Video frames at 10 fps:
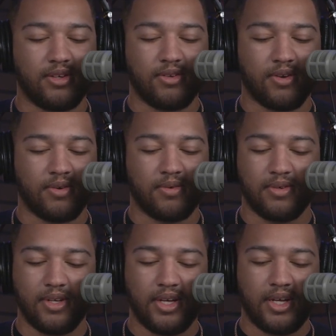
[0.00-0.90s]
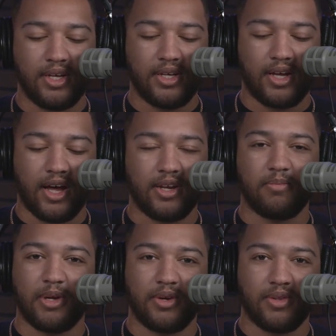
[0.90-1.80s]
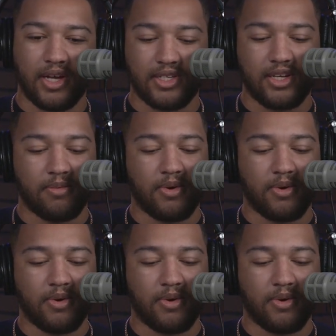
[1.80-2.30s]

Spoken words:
you know, I didn't make your last name.